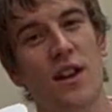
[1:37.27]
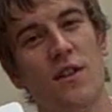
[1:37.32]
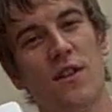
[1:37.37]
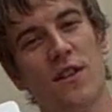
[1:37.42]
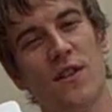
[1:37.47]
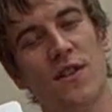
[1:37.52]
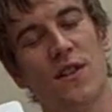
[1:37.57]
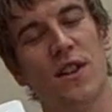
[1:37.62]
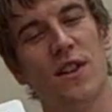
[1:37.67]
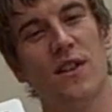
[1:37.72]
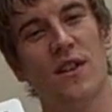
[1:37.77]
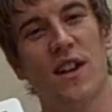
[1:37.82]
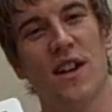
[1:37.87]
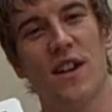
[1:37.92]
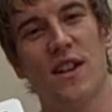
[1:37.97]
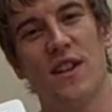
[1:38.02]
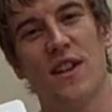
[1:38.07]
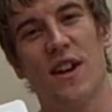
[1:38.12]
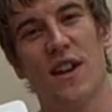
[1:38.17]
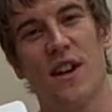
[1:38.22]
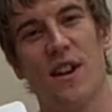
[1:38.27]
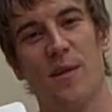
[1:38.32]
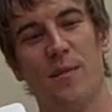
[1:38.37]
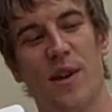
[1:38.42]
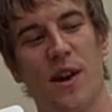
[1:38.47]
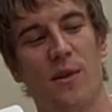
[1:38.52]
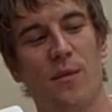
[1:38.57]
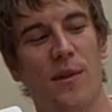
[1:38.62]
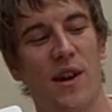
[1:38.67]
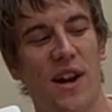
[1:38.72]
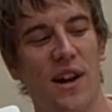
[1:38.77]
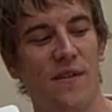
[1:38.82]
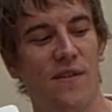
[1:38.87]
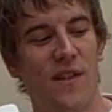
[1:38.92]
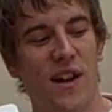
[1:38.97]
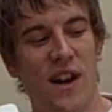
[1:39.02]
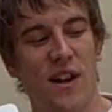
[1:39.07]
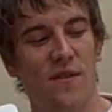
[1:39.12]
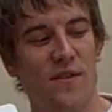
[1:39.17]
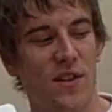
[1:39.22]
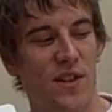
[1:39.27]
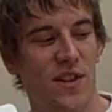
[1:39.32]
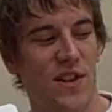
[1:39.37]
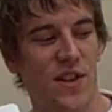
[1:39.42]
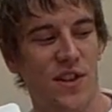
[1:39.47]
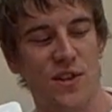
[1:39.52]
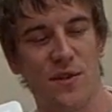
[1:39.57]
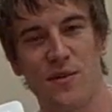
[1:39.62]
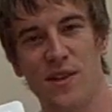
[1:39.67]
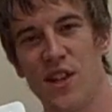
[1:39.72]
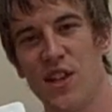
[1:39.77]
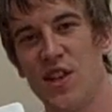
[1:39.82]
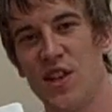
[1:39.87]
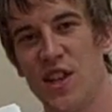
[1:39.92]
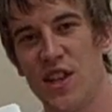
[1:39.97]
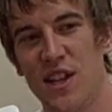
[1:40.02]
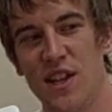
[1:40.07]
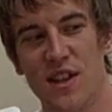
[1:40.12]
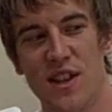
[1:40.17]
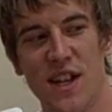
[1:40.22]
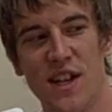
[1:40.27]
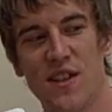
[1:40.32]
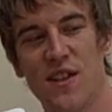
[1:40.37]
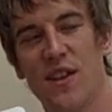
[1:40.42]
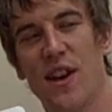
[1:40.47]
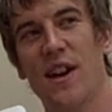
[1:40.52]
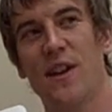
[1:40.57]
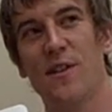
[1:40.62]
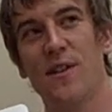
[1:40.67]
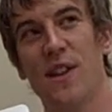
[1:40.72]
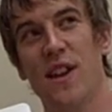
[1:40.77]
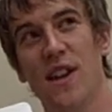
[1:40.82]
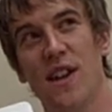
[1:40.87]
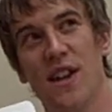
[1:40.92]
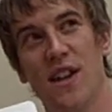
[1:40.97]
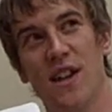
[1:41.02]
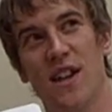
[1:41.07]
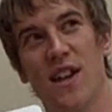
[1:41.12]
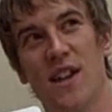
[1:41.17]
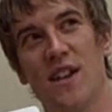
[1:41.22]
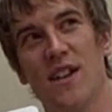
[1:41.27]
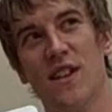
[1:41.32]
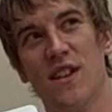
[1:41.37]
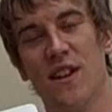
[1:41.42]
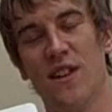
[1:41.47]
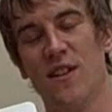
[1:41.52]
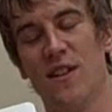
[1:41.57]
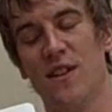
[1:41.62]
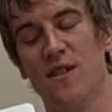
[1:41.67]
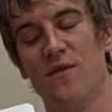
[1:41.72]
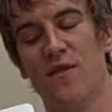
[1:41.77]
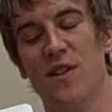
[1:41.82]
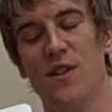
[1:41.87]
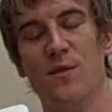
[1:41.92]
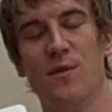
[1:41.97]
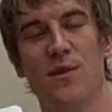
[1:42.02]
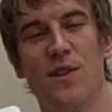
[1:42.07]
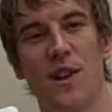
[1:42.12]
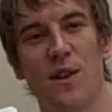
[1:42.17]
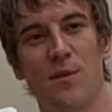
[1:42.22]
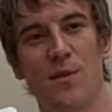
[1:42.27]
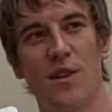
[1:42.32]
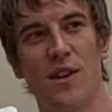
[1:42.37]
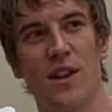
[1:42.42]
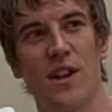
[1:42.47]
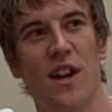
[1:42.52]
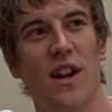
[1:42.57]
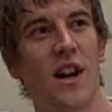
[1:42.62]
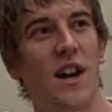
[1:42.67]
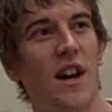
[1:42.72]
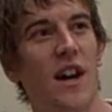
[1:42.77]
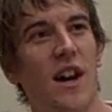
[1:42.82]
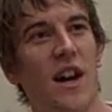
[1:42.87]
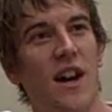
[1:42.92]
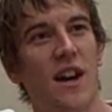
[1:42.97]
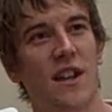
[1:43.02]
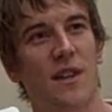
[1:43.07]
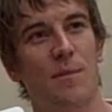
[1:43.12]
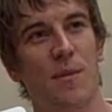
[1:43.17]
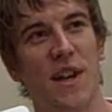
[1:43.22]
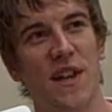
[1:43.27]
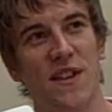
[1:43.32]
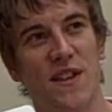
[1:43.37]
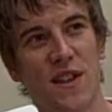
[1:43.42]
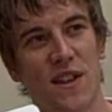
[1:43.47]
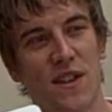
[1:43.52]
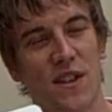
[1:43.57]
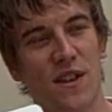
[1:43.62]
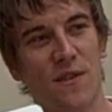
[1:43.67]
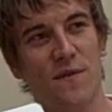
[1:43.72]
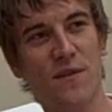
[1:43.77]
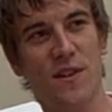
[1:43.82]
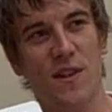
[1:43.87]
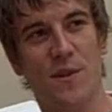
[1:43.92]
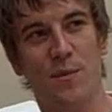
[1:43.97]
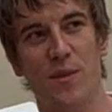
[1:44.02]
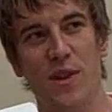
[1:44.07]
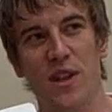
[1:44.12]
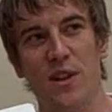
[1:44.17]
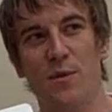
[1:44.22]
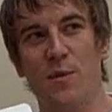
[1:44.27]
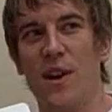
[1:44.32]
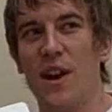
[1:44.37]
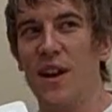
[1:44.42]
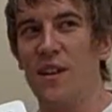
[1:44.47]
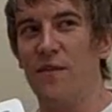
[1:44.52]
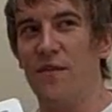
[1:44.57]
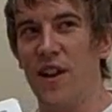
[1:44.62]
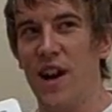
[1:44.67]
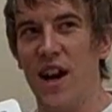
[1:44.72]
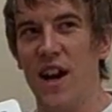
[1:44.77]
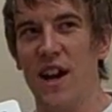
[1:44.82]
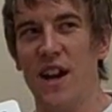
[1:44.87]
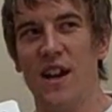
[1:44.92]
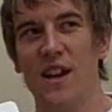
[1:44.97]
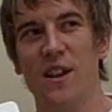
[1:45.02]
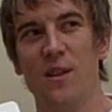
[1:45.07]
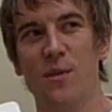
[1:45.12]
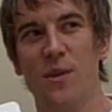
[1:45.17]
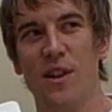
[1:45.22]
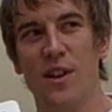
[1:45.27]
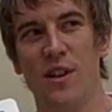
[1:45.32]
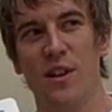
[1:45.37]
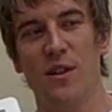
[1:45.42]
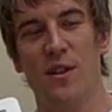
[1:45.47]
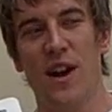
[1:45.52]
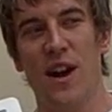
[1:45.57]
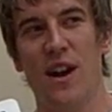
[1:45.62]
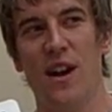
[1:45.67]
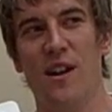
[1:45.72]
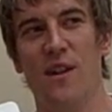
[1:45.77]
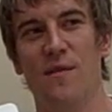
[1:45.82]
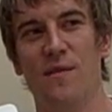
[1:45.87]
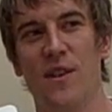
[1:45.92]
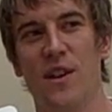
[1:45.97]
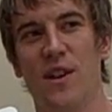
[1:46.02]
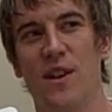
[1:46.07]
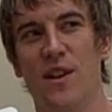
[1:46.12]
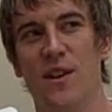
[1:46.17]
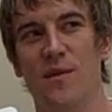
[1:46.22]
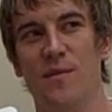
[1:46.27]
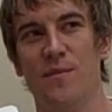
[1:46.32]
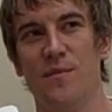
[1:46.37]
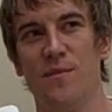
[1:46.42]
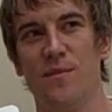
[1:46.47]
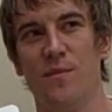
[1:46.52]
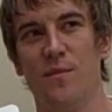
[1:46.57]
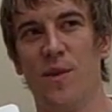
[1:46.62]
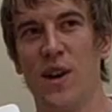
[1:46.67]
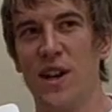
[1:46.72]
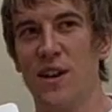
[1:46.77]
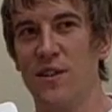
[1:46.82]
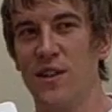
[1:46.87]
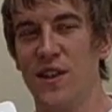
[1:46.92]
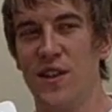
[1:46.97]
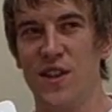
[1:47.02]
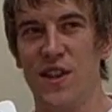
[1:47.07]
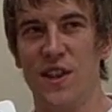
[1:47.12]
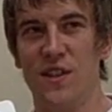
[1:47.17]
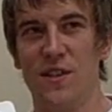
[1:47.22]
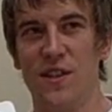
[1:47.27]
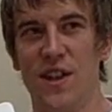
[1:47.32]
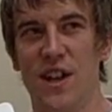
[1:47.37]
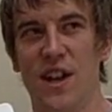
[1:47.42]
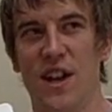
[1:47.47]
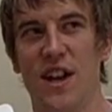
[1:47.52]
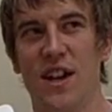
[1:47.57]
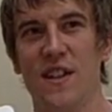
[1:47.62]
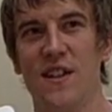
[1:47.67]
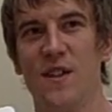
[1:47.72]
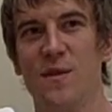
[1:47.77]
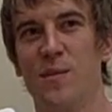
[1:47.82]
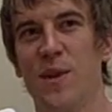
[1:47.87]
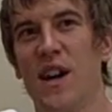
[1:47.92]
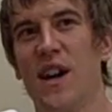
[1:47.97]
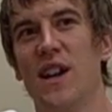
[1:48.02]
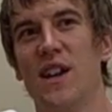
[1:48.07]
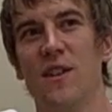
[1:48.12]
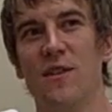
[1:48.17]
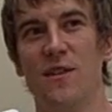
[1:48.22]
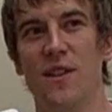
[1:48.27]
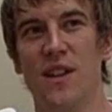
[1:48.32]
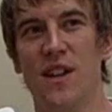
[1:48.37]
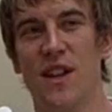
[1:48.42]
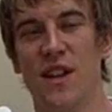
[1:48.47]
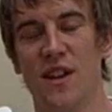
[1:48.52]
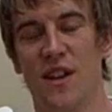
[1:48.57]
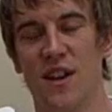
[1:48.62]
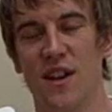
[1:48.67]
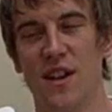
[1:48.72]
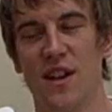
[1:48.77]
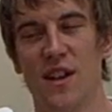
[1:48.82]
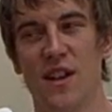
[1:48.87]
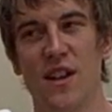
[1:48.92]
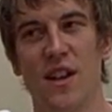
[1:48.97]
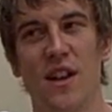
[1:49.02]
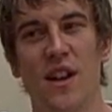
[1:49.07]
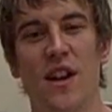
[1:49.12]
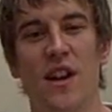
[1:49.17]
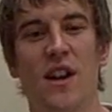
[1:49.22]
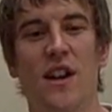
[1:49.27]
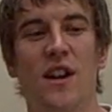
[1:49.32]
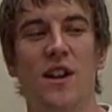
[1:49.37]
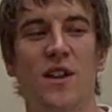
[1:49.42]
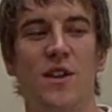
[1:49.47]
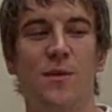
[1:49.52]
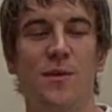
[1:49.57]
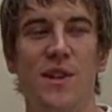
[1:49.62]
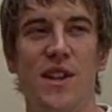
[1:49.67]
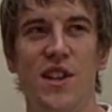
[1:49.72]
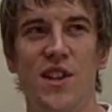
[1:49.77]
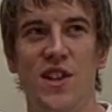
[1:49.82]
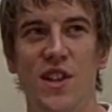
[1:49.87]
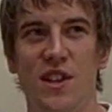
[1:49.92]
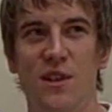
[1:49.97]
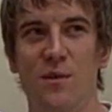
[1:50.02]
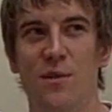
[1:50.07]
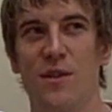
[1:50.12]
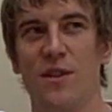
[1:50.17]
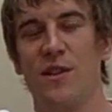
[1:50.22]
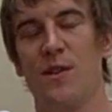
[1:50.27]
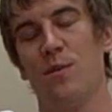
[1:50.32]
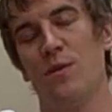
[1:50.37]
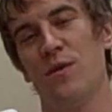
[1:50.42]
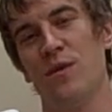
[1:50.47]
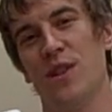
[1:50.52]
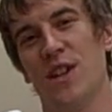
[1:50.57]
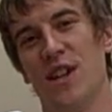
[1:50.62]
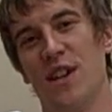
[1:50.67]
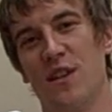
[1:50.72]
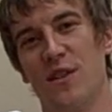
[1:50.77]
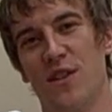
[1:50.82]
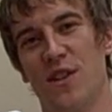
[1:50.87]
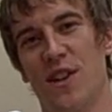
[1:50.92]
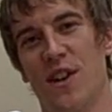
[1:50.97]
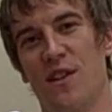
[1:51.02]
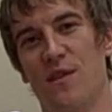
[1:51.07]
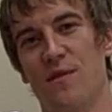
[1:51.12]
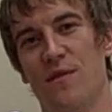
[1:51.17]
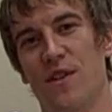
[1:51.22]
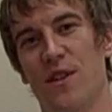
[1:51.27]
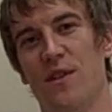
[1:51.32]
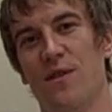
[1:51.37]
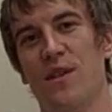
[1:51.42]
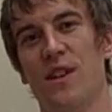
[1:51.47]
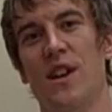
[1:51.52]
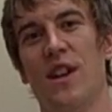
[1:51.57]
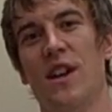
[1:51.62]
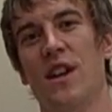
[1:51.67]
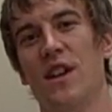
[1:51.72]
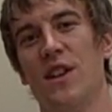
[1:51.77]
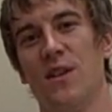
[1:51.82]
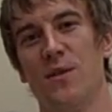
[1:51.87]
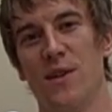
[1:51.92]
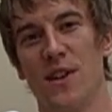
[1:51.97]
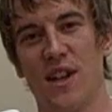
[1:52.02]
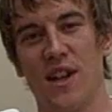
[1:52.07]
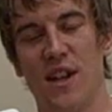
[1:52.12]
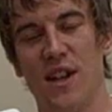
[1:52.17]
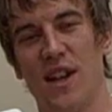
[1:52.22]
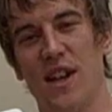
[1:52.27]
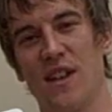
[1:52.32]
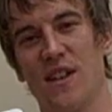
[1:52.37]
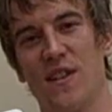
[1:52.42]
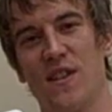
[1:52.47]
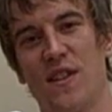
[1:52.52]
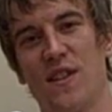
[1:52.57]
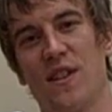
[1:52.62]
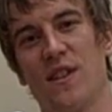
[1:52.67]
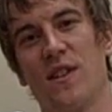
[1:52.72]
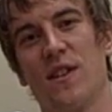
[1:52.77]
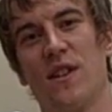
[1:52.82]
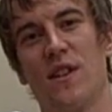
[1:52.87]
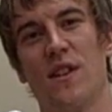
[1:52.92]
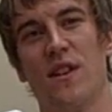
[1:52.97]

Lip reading: You'll also hear a lot of talk about Wi-Fi versus 3G. That's how they connect to their individual network. The basic difference being Wi-Fi, anywhere you have wireless internet hotspot you can get on. 3G works more like your cell phone. So it connects